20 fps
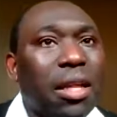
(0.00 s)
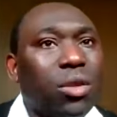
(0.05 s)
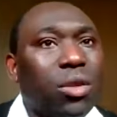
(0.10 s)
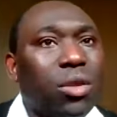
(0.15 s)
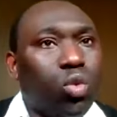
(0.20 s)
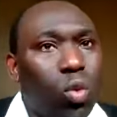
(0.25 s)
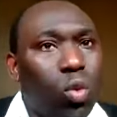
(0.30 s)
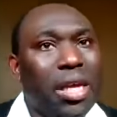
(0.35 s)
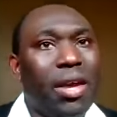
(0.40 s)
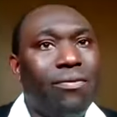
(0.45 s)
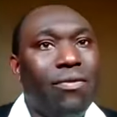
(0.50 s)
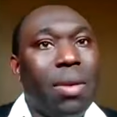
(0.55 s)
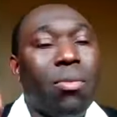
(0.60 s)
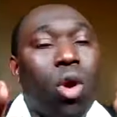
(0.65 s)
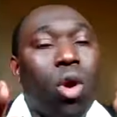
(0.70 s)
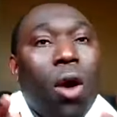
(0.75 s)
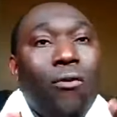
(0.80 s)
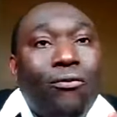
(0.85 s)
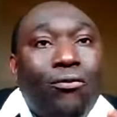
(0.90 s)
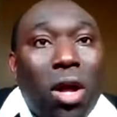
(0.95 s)
that will give
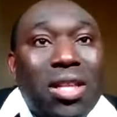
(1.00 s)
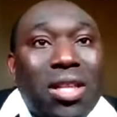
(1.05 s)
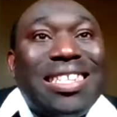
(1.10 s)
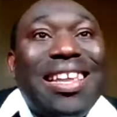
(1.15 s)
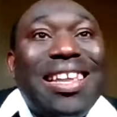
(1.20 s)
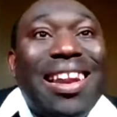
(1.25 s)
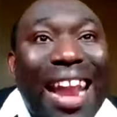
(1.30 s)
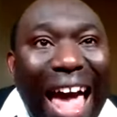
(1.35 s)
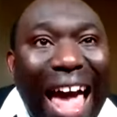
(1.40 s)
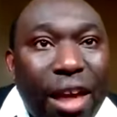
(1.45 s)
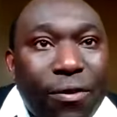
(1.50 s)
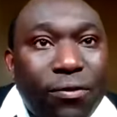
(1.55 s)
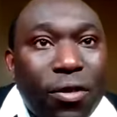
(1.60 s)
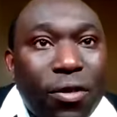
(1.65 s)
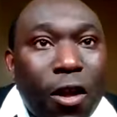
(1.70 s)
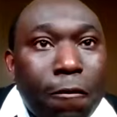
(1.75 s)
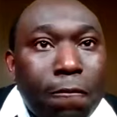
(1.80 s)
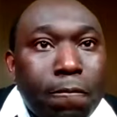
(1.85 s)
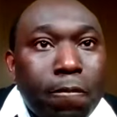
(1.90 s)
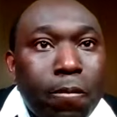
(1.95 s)
him comfort in
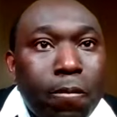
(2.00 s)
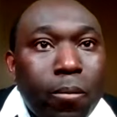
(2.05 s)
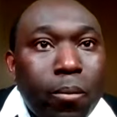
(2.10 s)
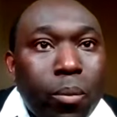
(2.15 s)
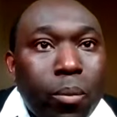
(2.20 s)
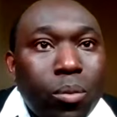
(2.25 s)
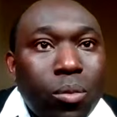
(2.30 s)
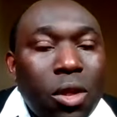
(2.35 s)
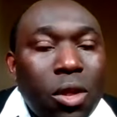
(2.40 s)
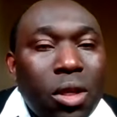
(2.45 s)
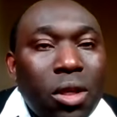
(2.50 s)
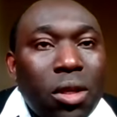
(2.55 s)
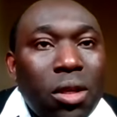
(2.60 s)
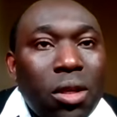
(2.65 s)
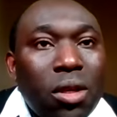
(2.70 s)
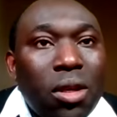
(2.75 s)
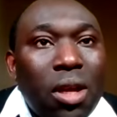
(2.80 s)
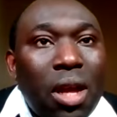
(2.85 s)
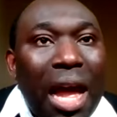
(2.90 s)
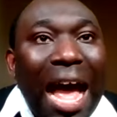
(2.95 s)
life.
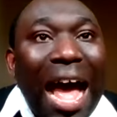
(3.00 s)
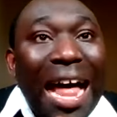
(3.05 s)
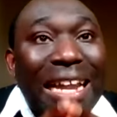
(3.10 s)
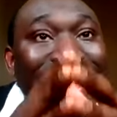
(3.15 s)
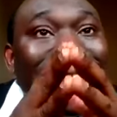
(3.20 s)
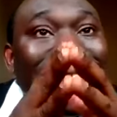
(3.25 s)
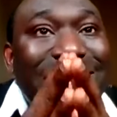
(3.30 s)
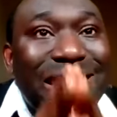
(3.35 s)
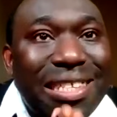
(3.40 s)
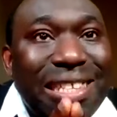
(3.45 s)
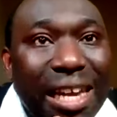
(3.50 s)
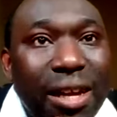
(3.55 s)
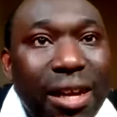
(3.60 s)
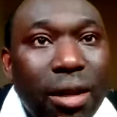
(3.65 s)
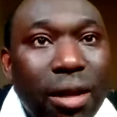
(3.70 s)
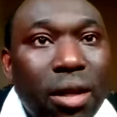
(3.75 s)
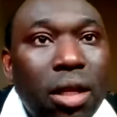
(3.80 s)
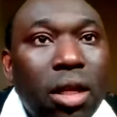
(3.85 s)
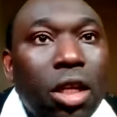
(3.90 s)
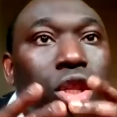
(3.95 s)
And still